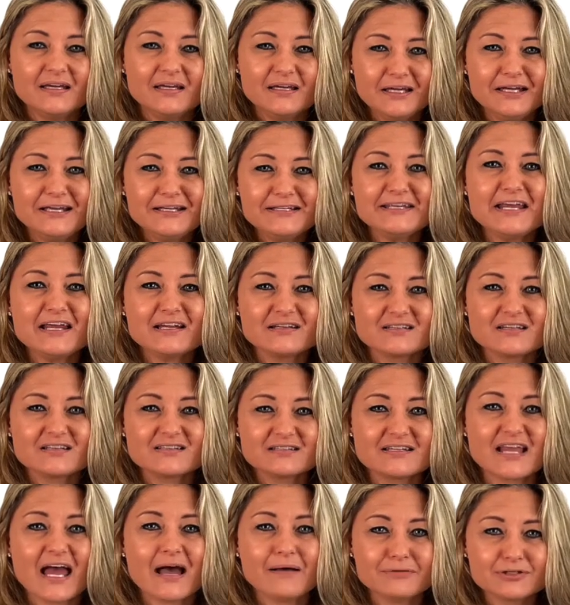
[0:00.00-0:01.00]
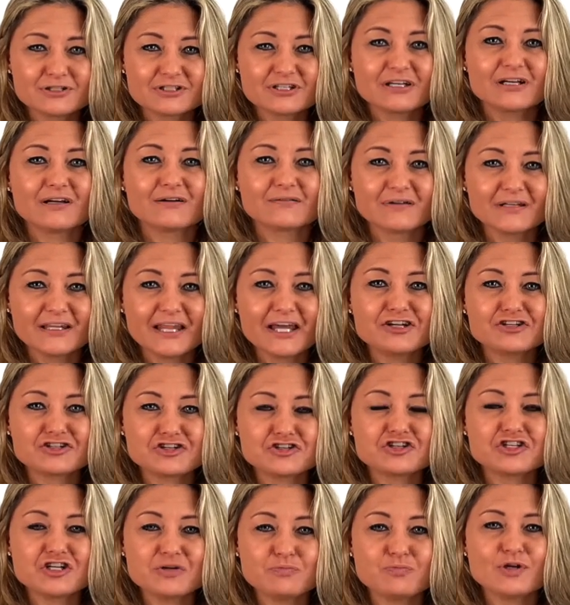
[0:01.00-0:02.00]
It takes establishing a
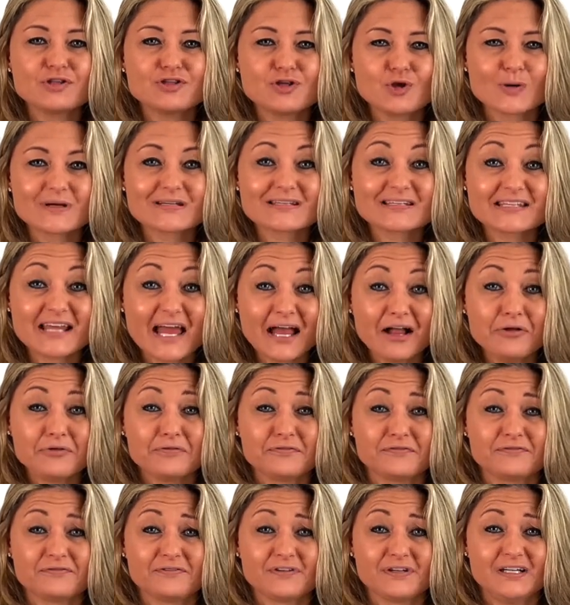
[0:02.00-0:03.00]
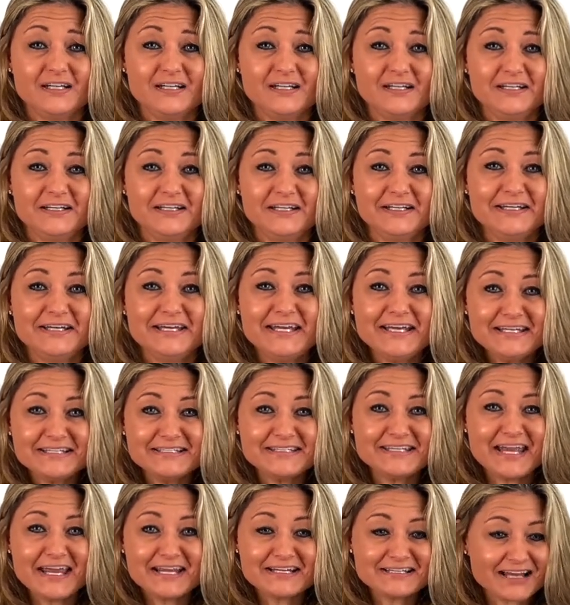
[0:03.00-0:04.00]
relationship with yourself. It
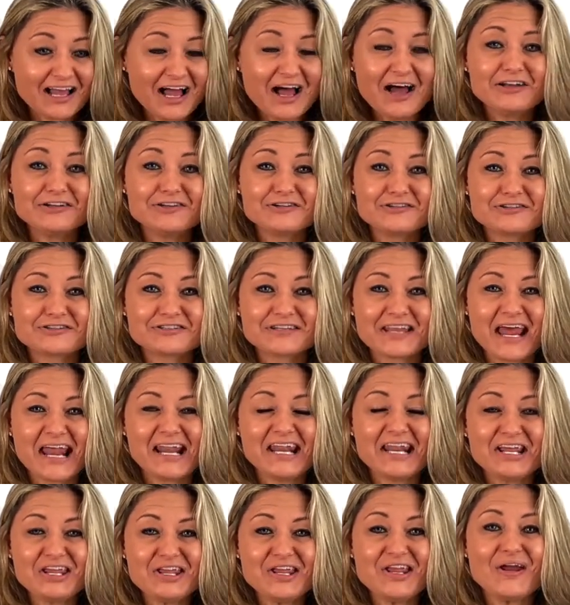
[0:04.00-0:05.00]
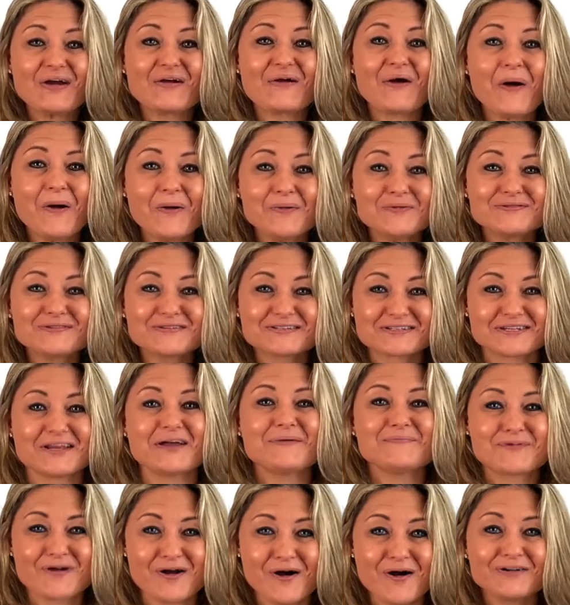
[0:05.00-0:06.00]
takes understanding your own
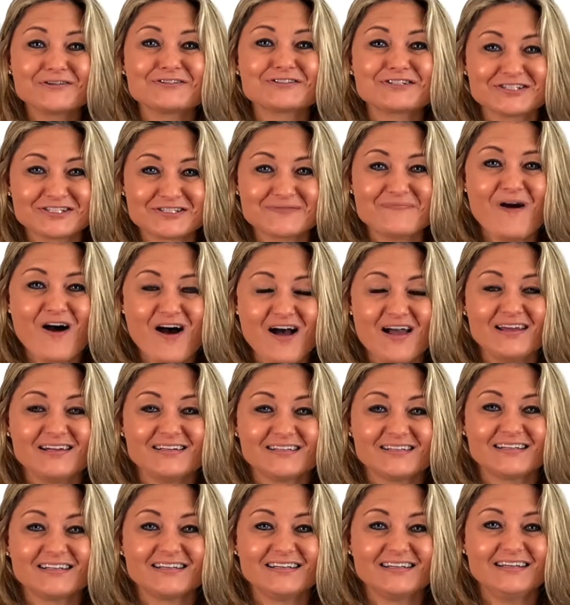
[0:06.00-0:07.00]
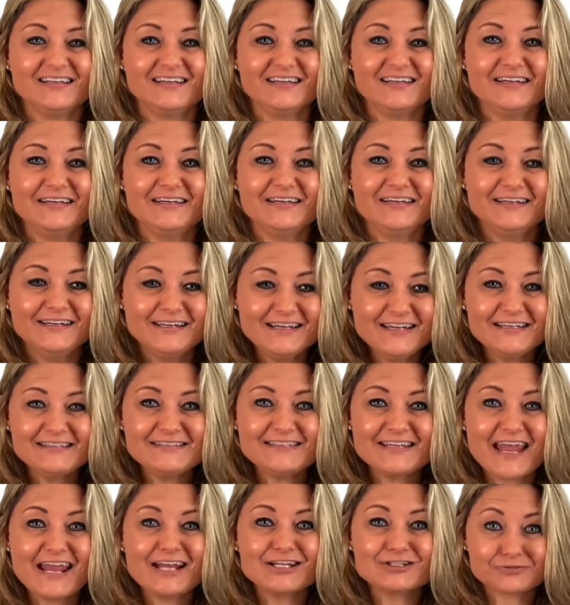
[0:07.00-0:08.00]
subconscious mind. It
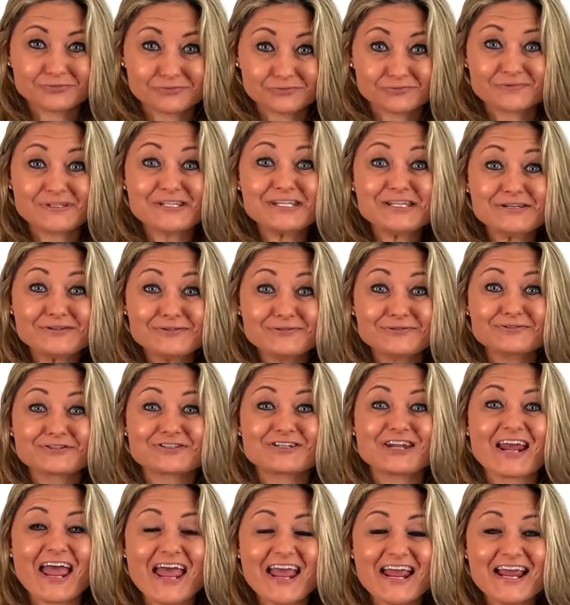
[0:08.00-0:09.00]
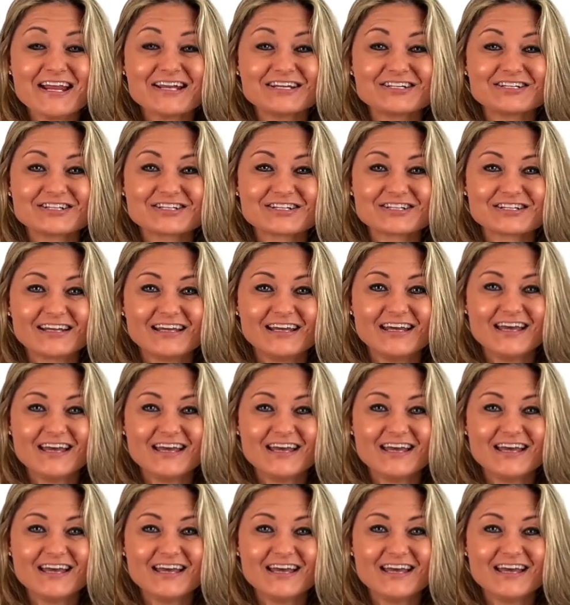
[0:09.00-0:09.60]
takes real change.